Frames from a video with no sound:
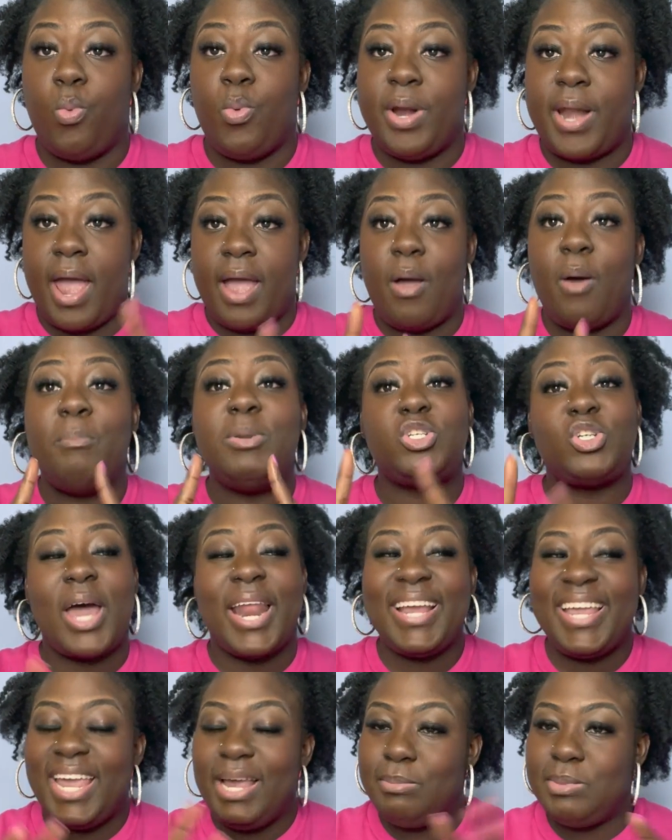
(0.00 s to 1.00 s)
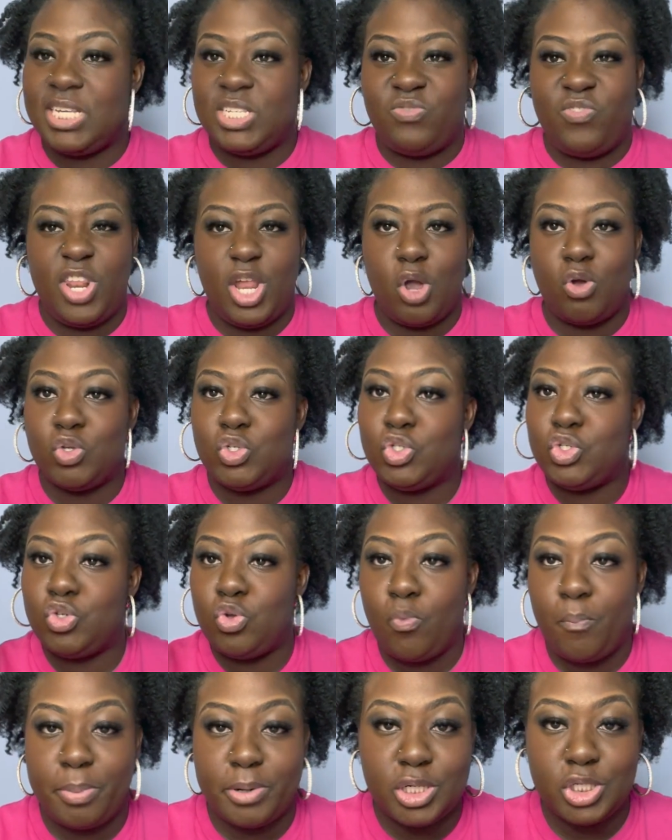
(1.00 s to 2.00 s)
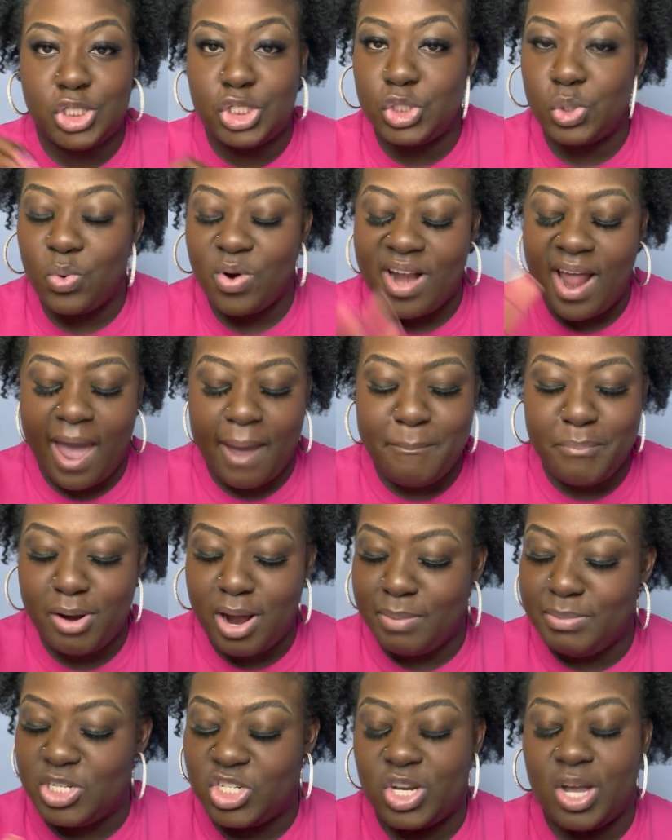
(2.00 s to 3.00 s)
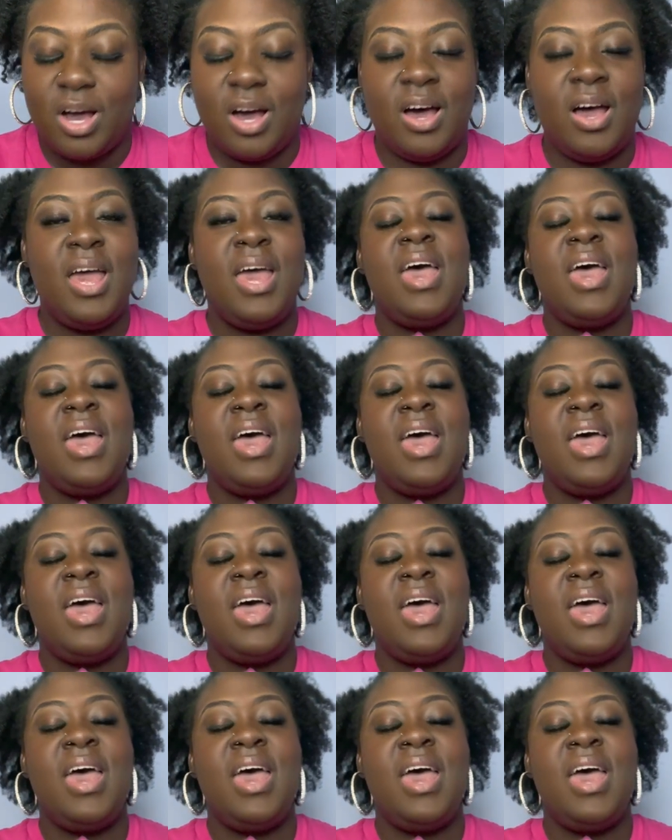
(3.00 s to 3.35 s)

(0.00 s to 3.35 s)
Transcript: We're not, I'm going to try to keep this video super short, I promise y'all.